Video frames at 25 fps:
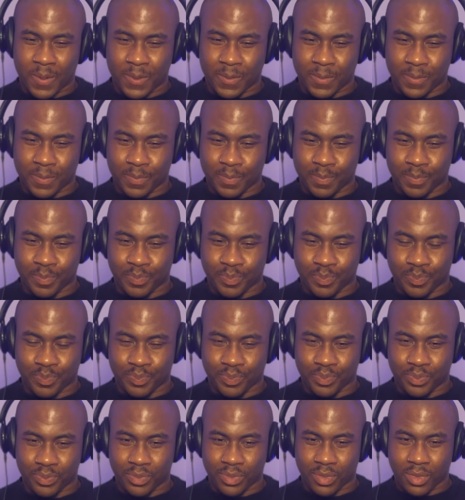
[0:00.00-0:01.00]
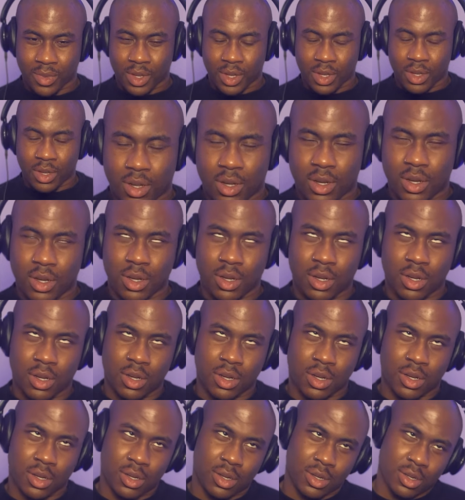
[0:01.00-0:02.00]
want you to be happy.
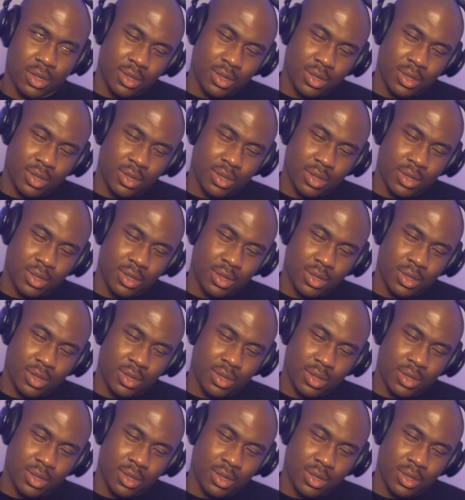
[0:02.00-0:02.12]
Ah.